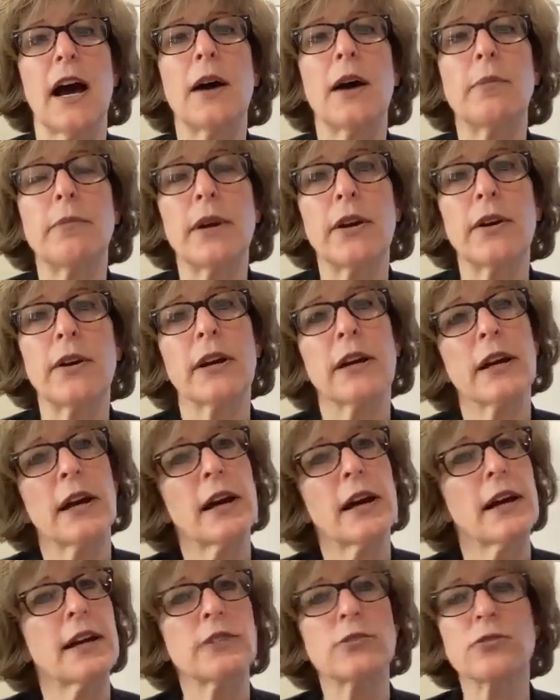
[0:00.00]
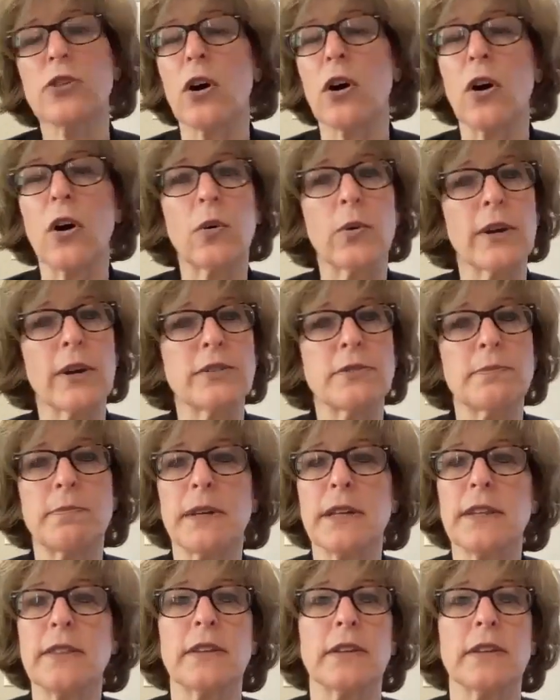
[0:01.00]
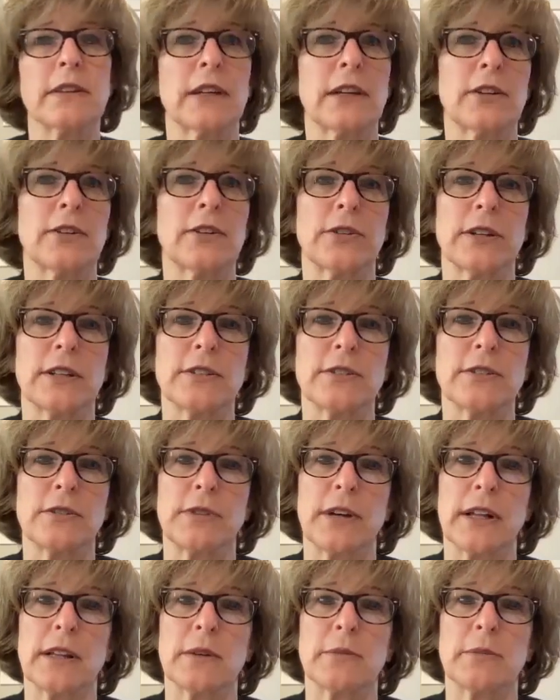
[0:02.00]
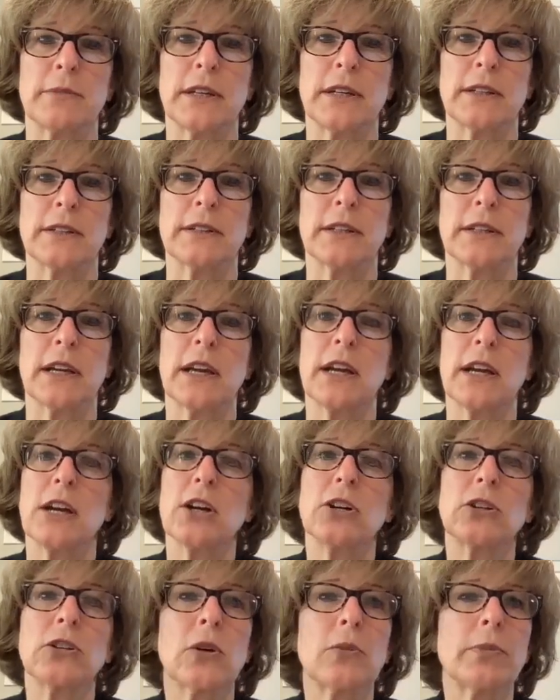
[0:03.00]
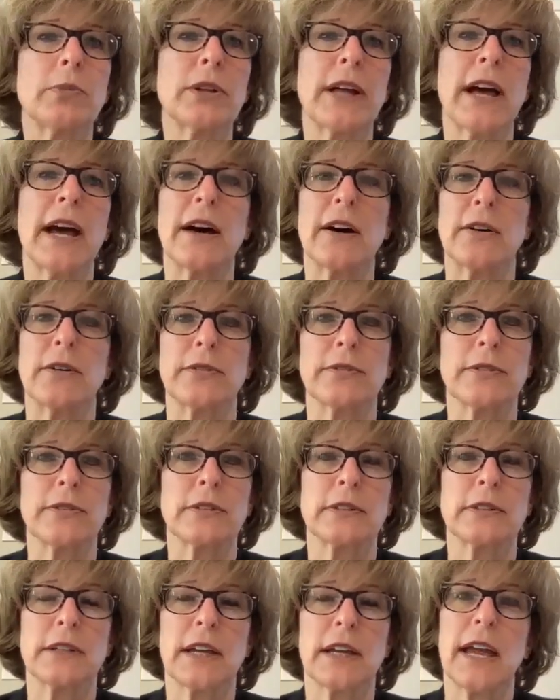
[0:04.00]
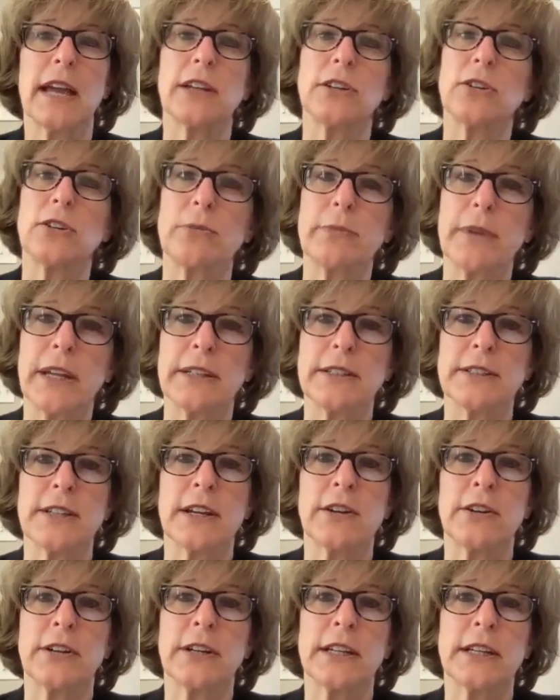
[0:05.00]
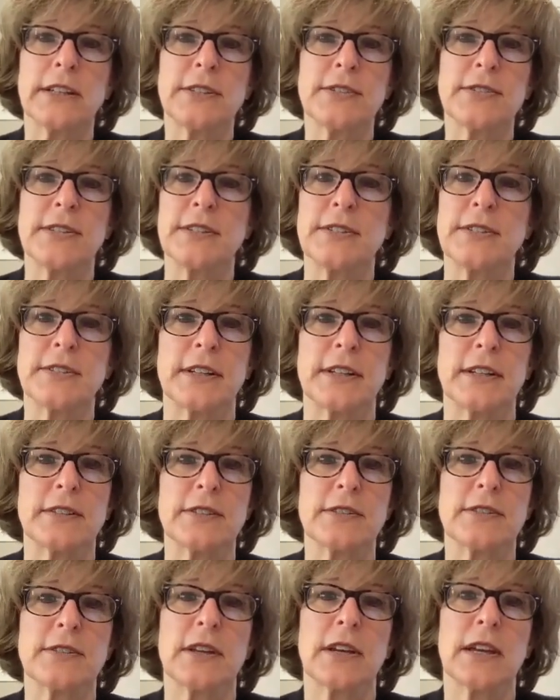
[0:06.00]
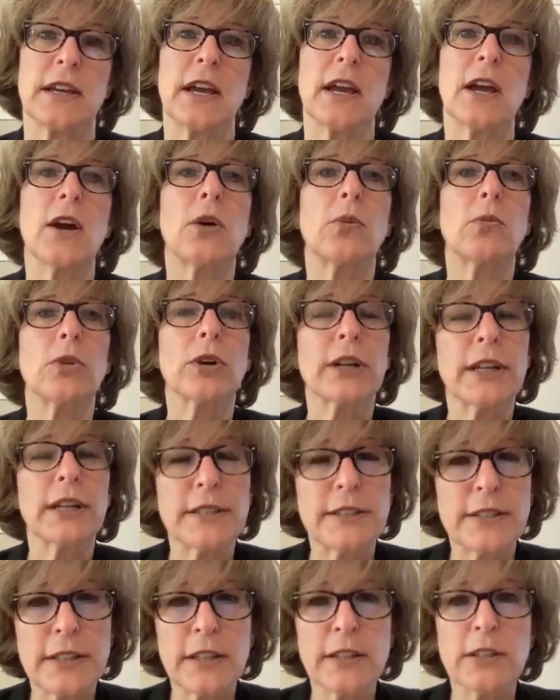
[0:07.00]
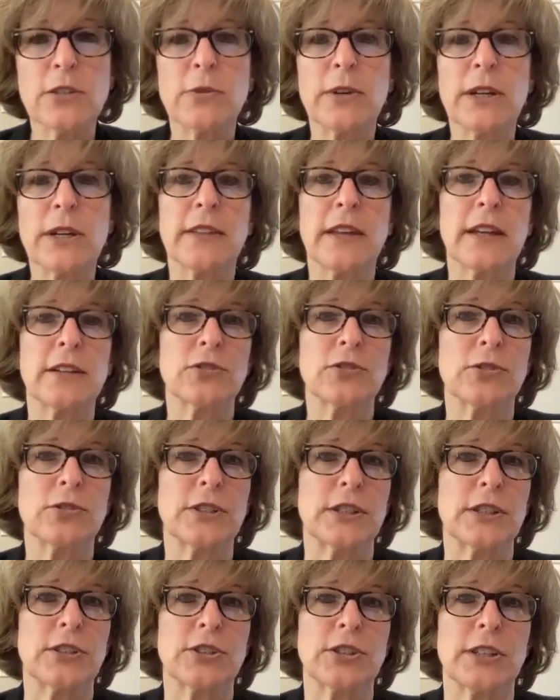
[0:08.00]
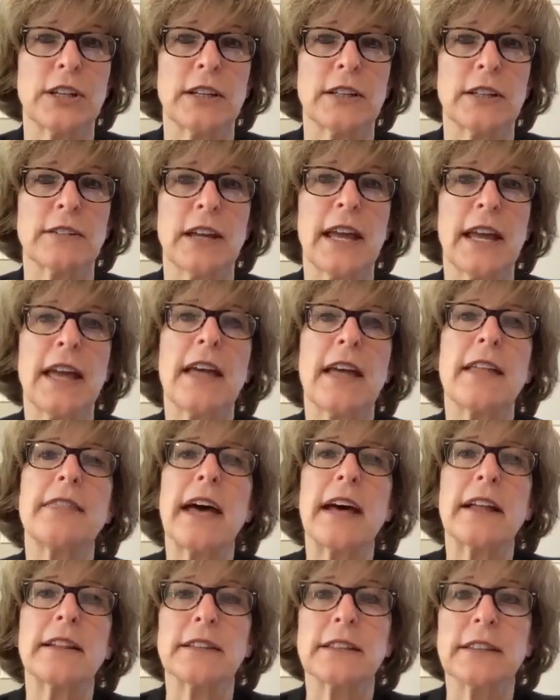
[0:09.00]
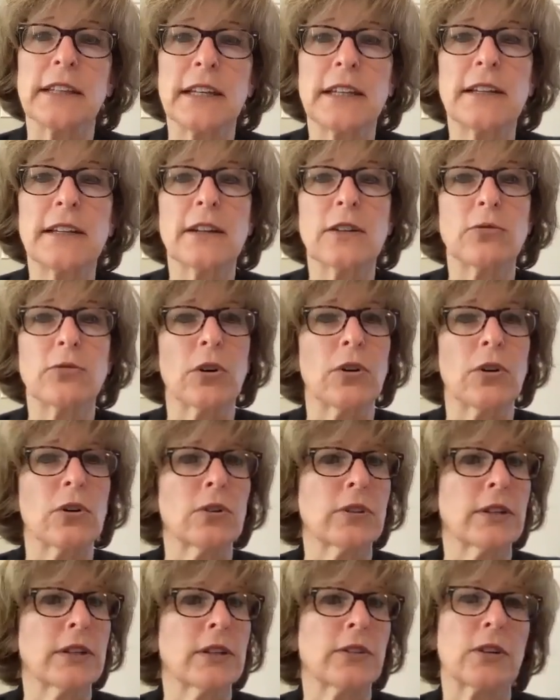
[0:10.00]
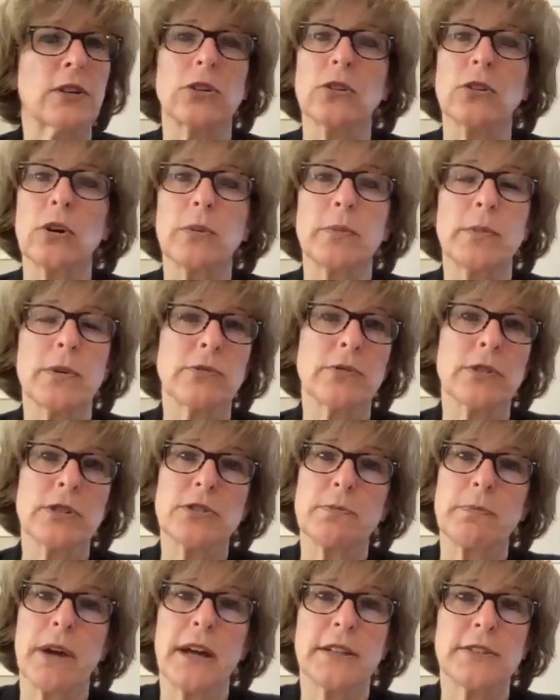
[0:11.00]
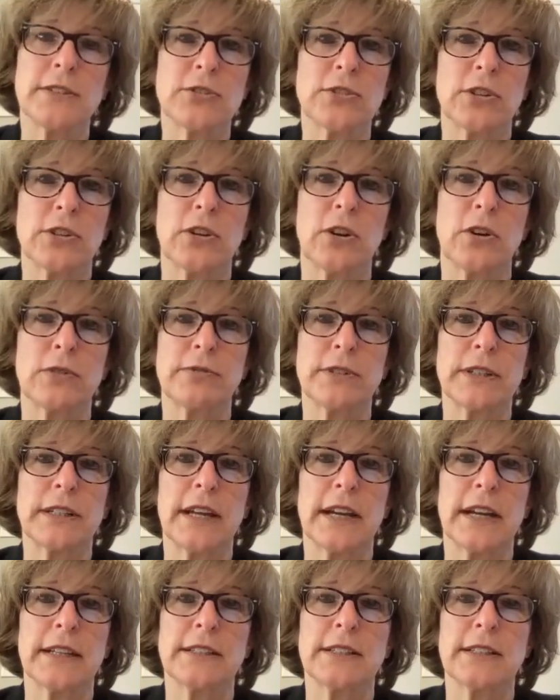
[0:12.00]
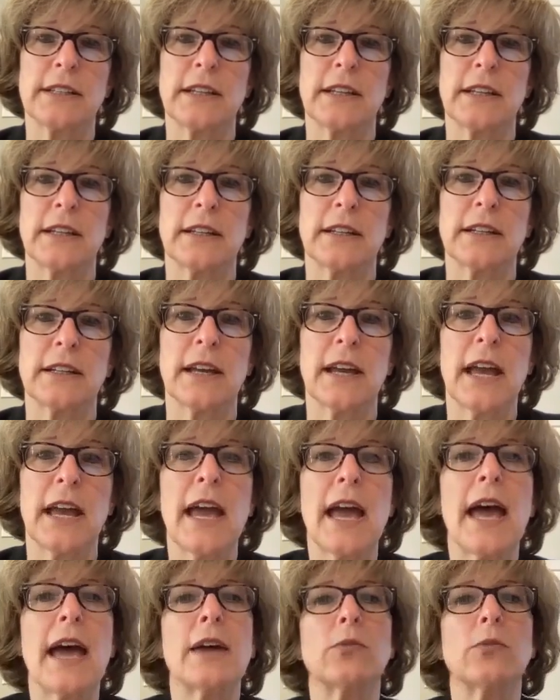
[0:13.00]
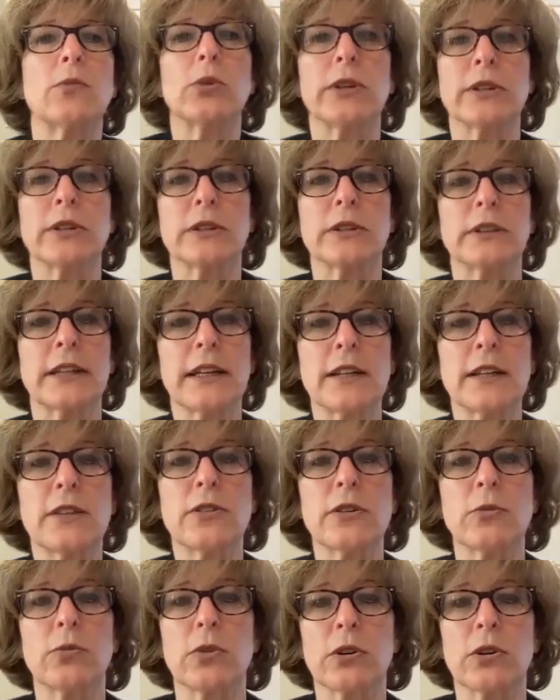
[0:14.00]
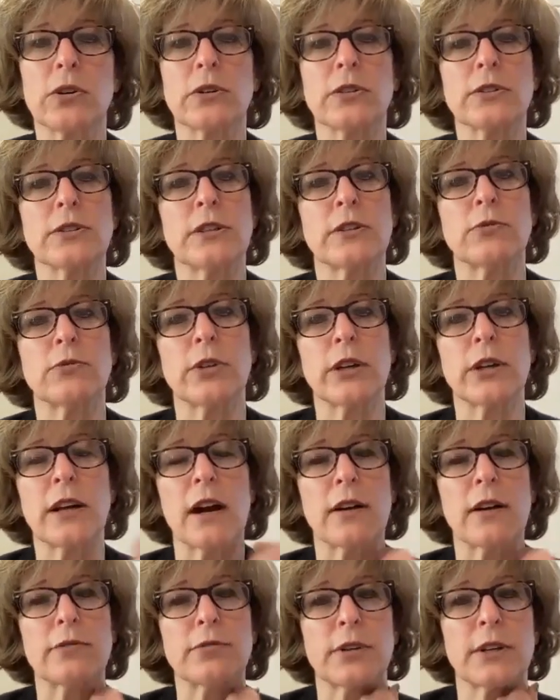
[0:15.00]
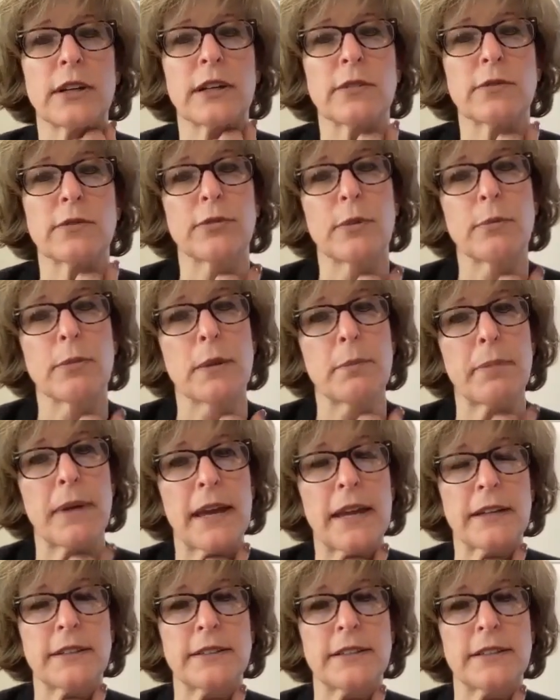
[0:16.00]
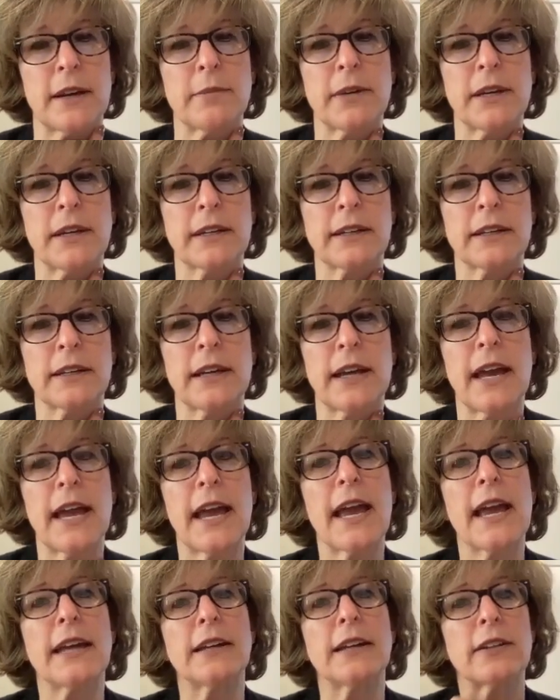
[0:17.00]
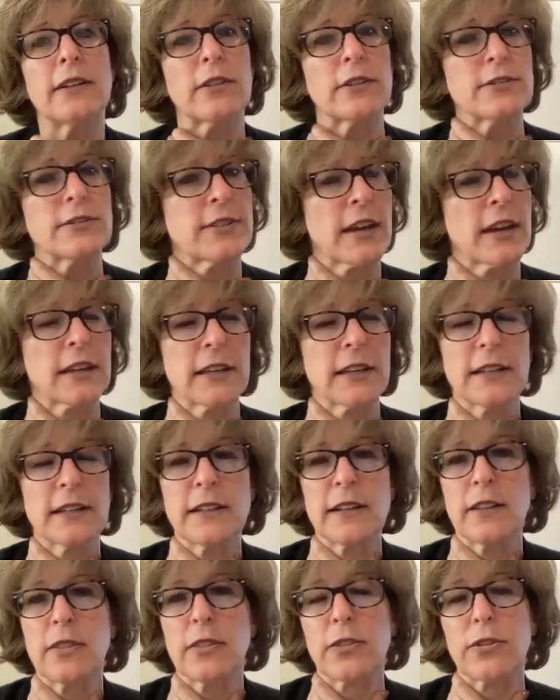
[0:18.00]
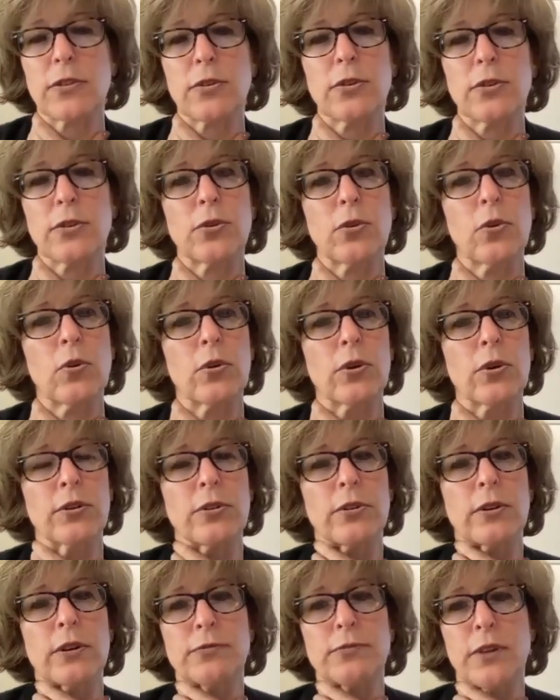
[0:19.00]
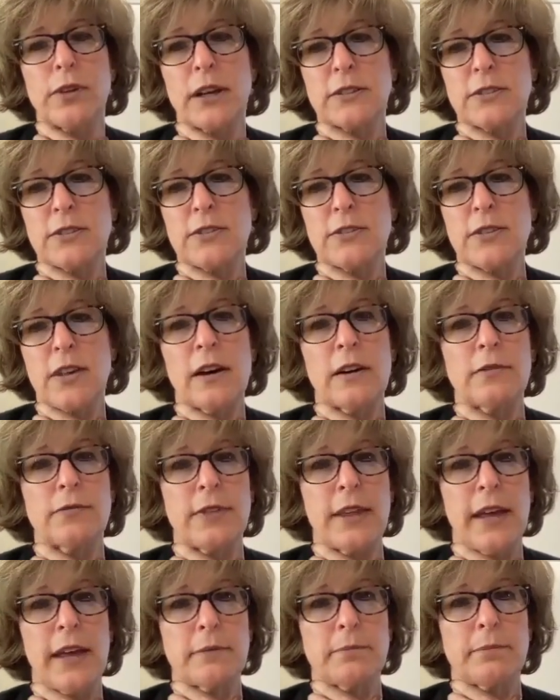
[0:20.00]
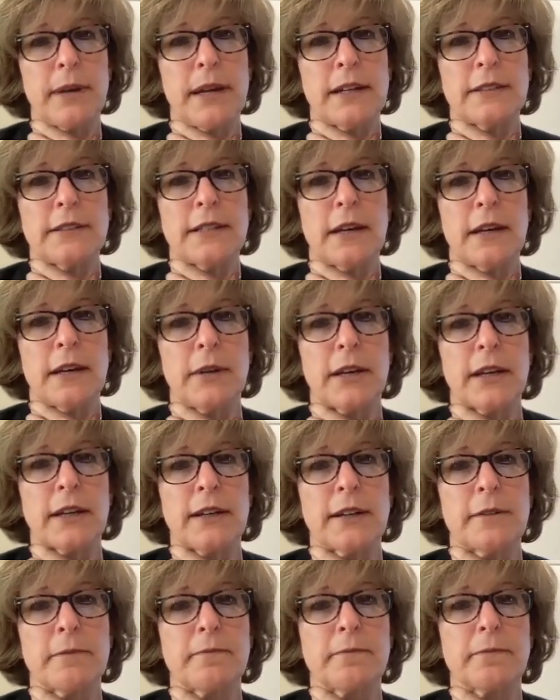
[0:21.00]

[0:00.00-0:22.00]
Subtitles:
America has always been the leader in development, global health, and humanitarian assistance. We're continuing that tradition, that leading role in the global response to COVID-19, and will lead the world in recovering from the pandemic and in the second and third order effects of that pandemic.